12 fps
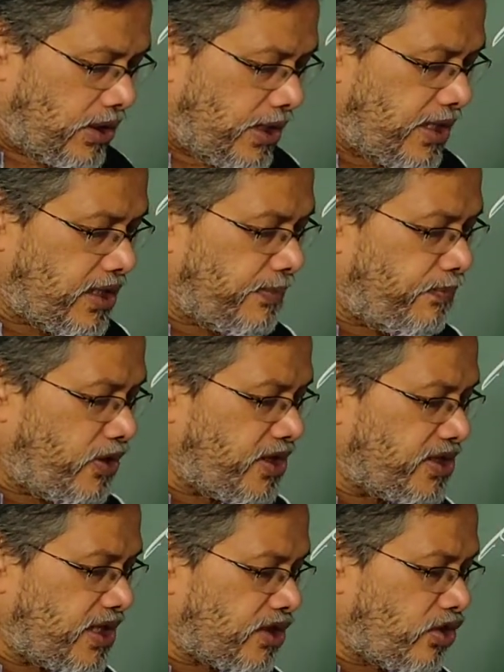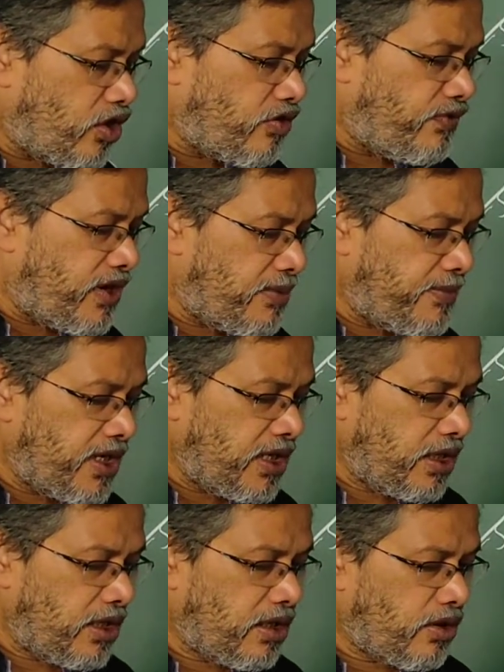Another point is that conferment